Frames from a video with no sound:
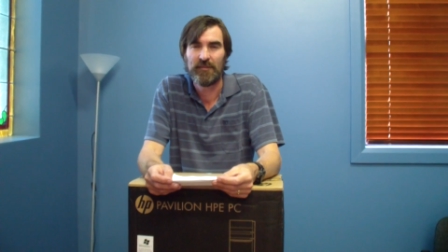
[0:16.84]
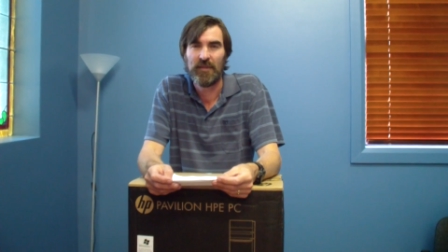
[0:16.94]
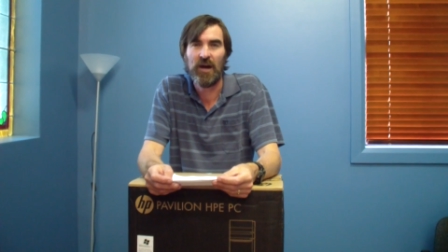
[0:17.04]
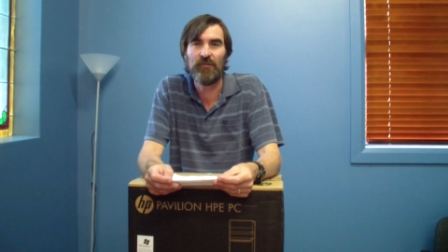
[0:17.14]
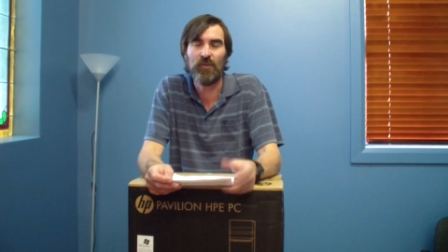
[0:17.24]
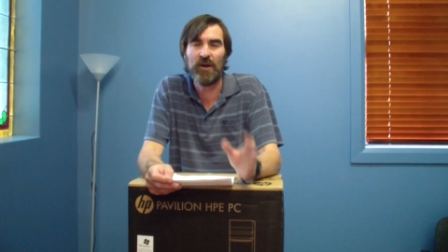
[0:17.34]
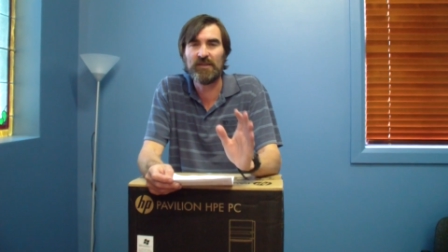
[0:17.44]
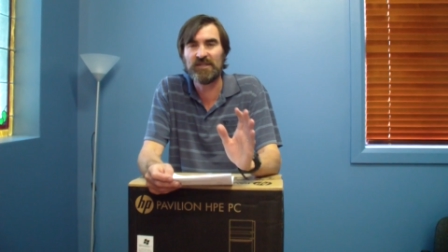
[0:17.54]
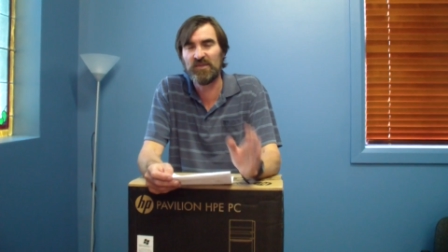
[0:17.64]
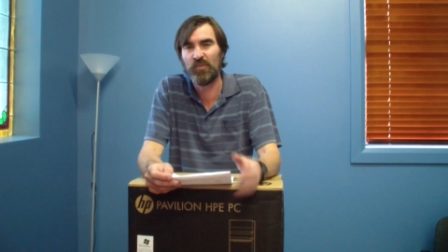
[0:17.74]
Hi everyone,
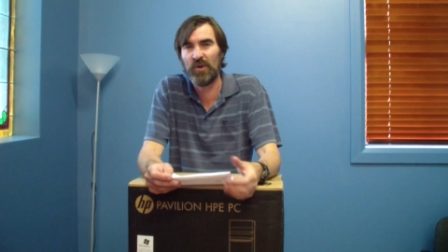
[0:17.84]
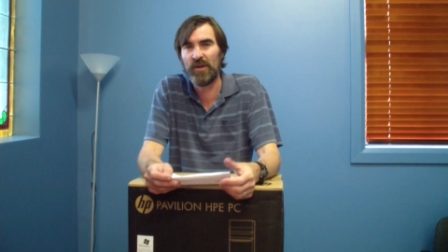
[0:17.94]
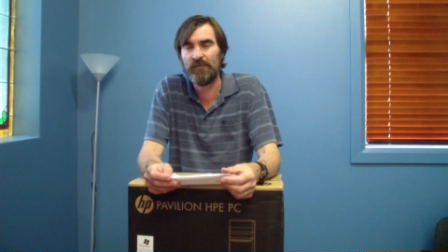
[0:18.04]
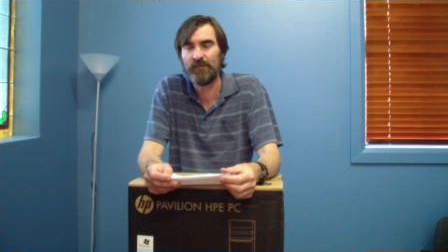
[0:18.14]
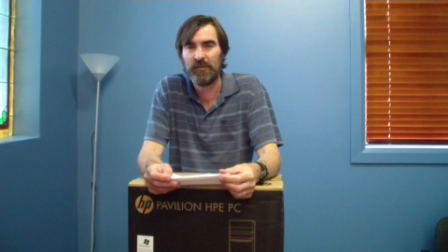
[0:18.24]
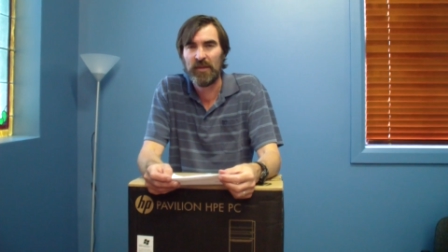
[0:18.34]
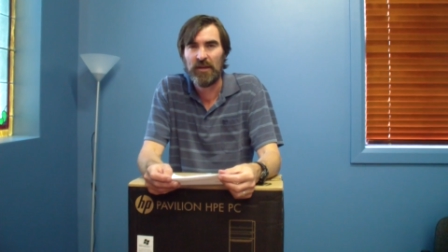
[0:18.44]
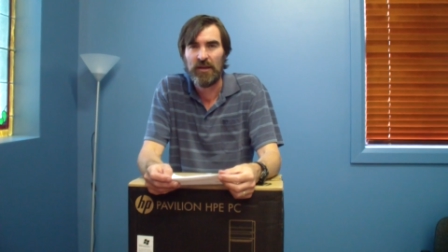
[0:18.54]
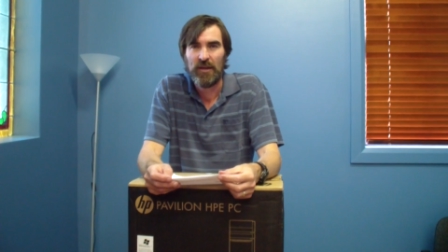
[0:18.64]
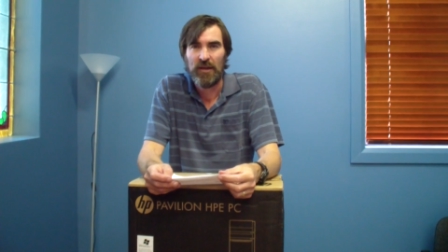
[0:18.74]
this is Brim.
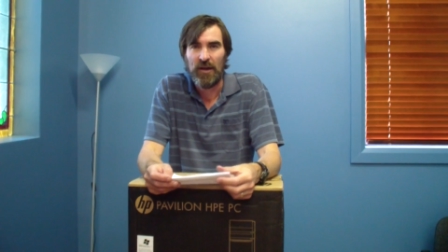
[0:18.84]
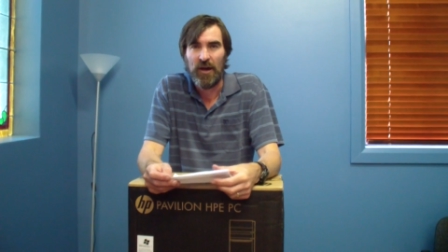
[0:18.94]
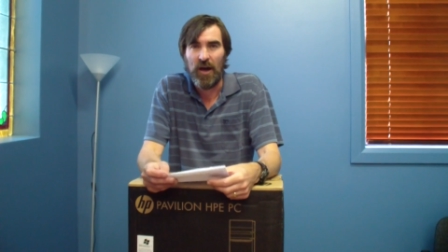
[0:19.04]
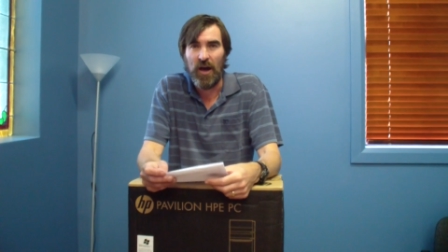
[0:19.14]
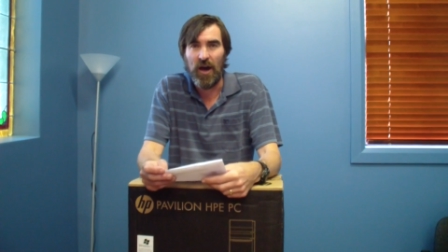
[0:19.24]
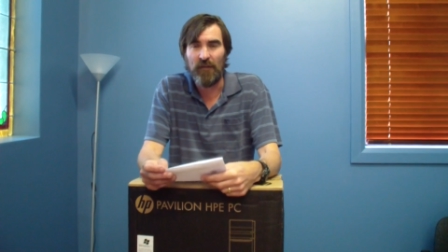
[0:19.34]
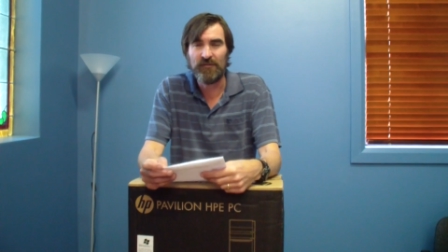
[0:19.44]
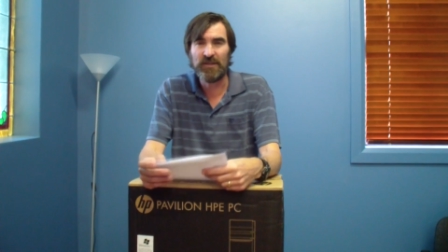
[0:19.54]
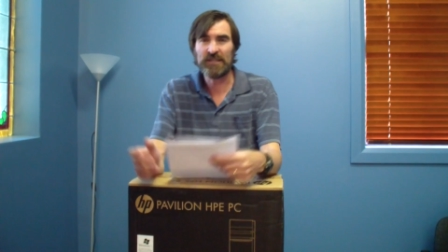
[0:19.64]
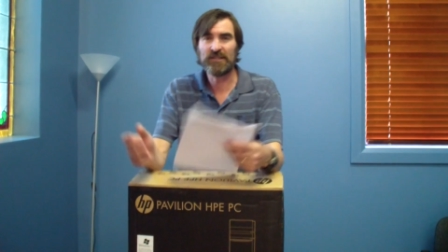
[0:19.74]

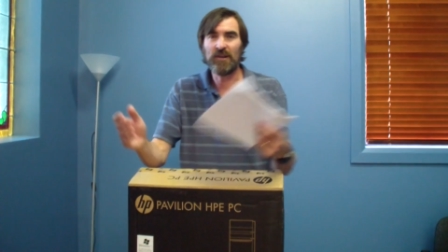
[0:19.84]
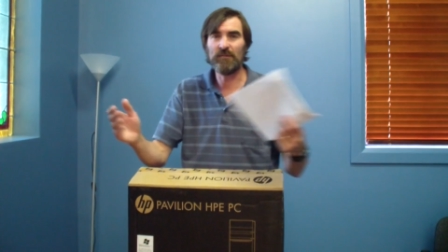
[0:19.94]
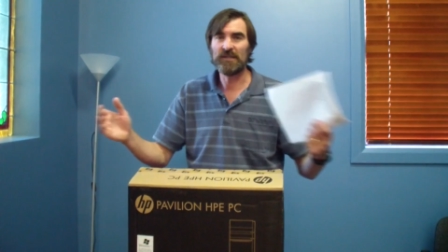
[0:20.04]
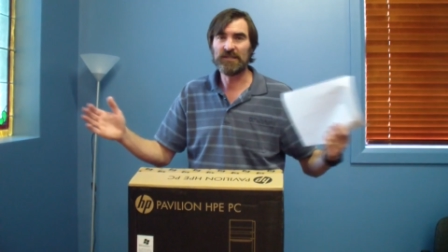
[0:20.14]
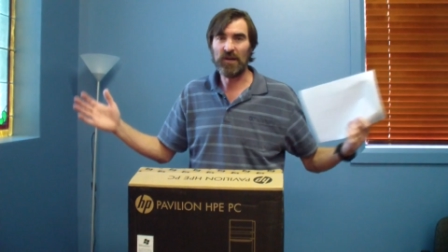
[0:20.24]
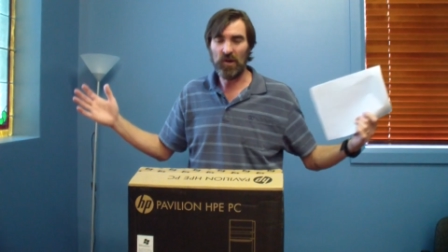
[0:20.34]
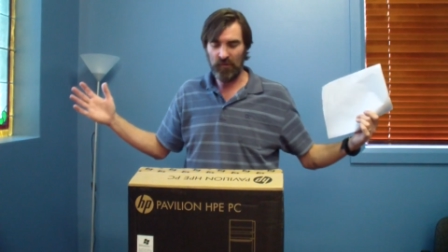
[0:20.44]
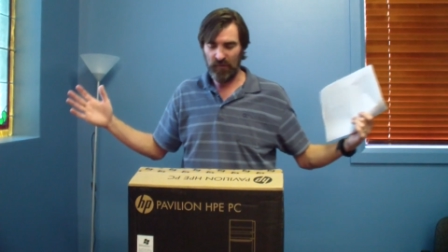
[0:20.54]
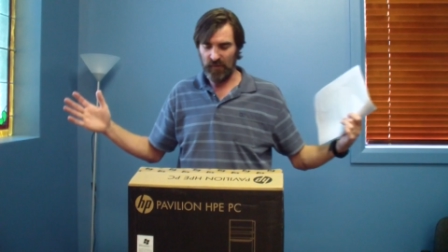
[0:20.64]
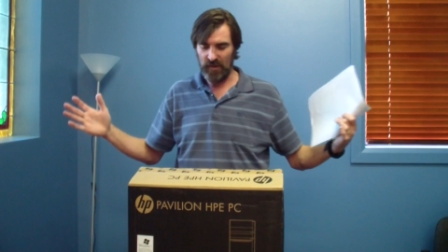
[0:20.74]
I've just got
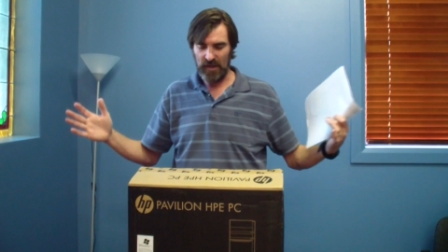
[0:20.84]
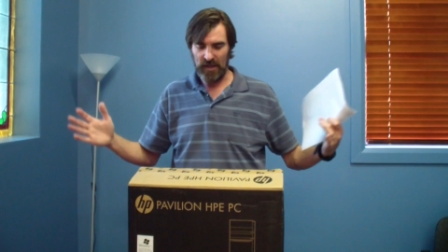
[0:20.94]
myself